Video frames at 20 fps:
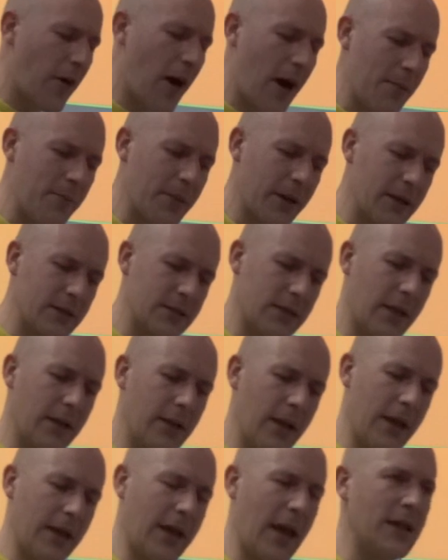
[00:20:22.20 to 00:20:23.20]
fine because
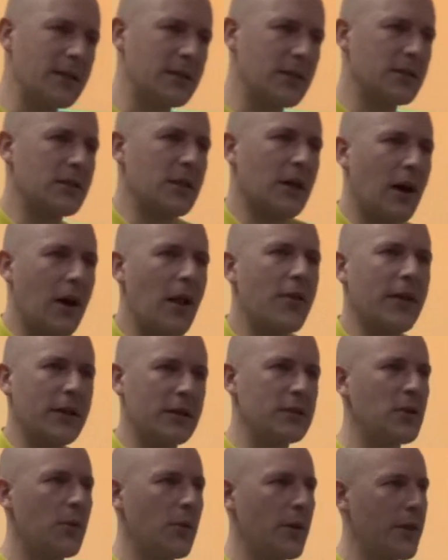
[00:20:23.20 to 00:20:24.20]
it gets us the kind of
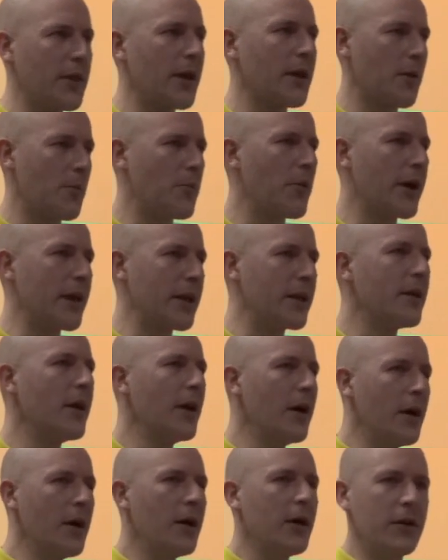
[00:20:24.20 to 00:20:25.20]
things that we think are pretty,
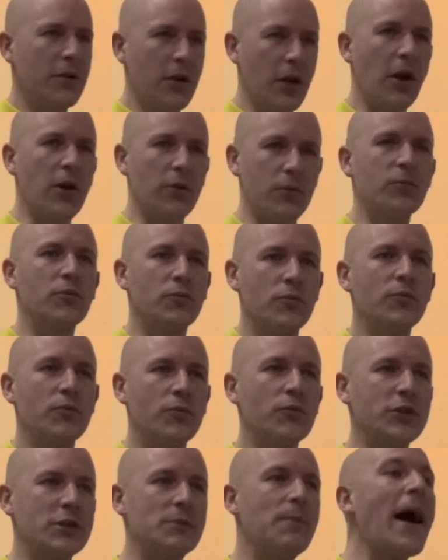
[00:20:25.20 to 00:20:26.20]

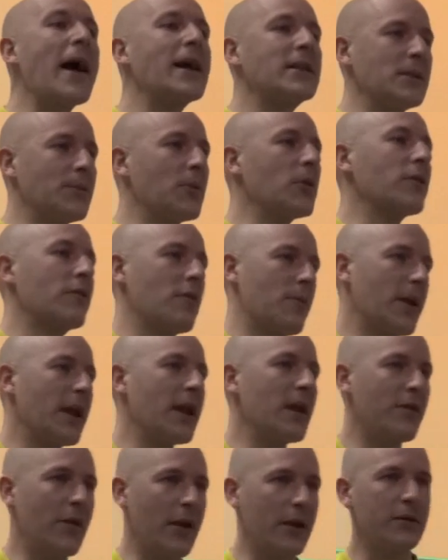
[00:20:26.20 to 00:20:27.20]
respectable to
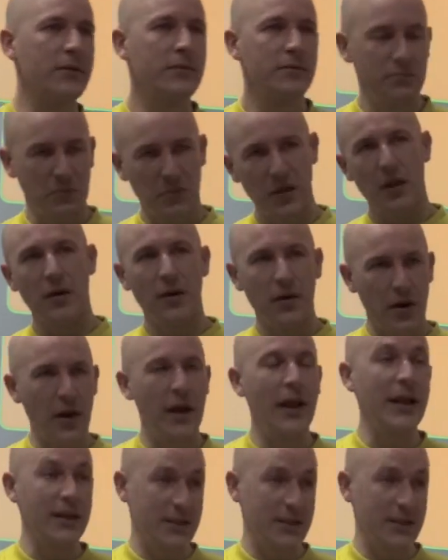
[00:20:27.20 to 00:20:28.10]
believe in. At